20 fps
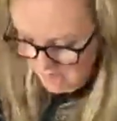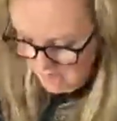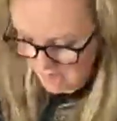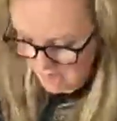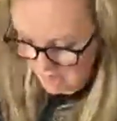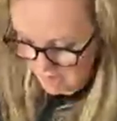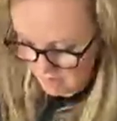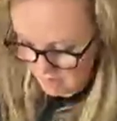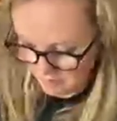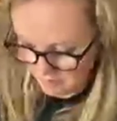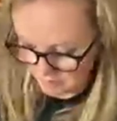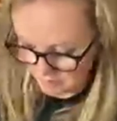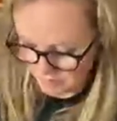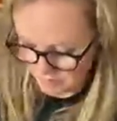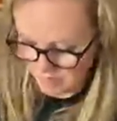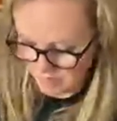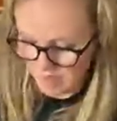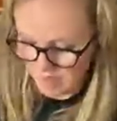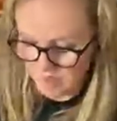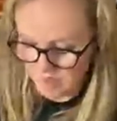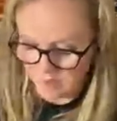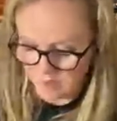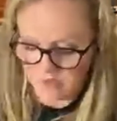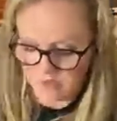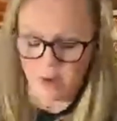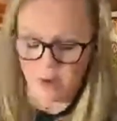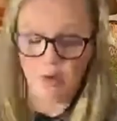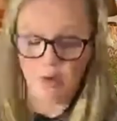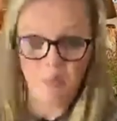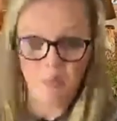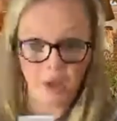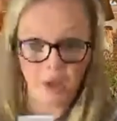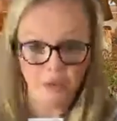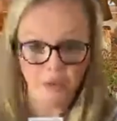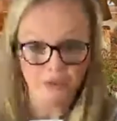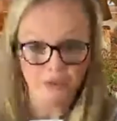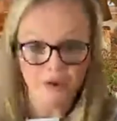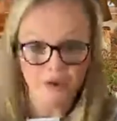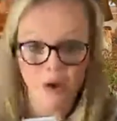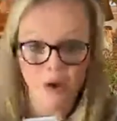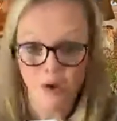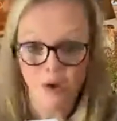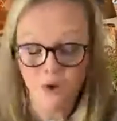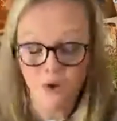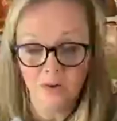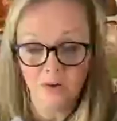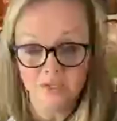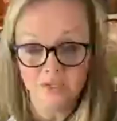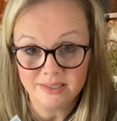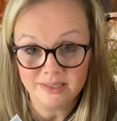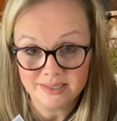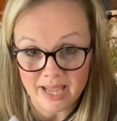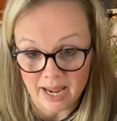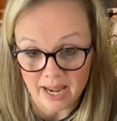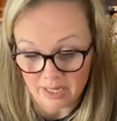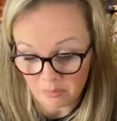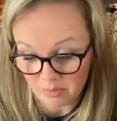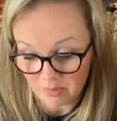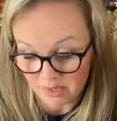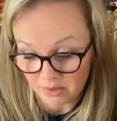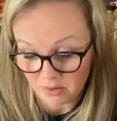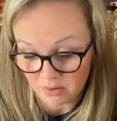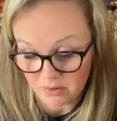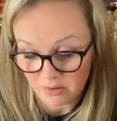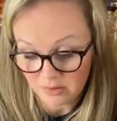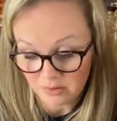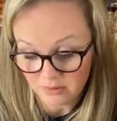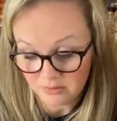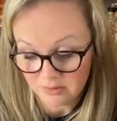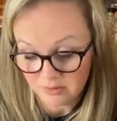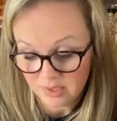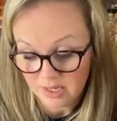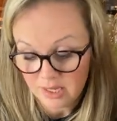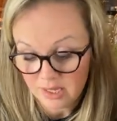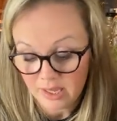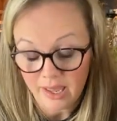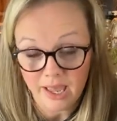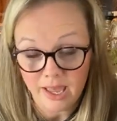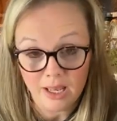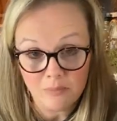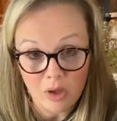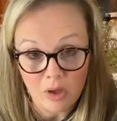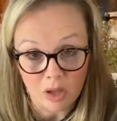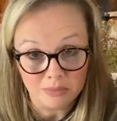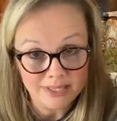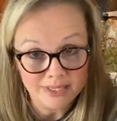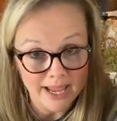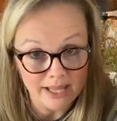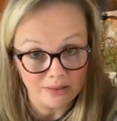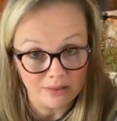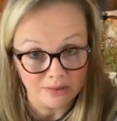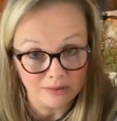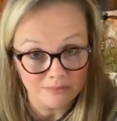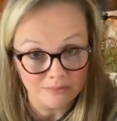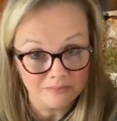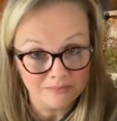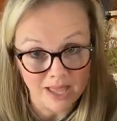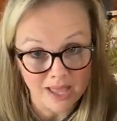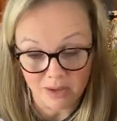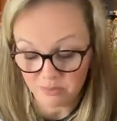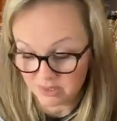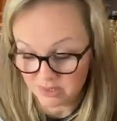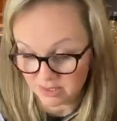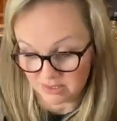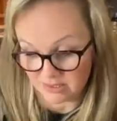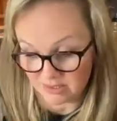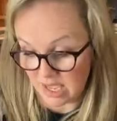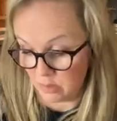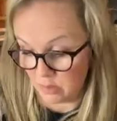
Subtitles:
They were both called Daddy Bill and Mom Taylor. That was